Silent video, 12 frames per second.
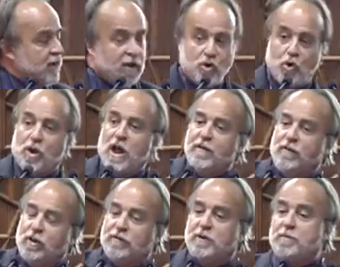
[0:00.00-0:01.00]
your
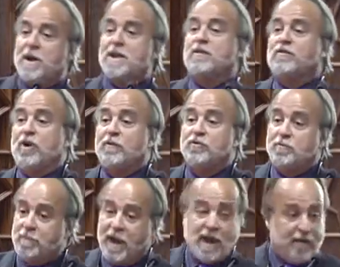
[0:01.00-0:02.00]
level of dependence on
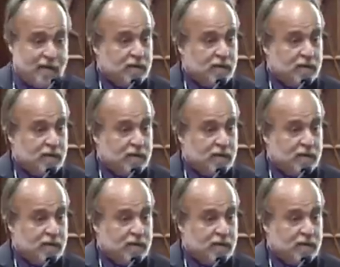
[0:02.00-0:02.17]
Japan,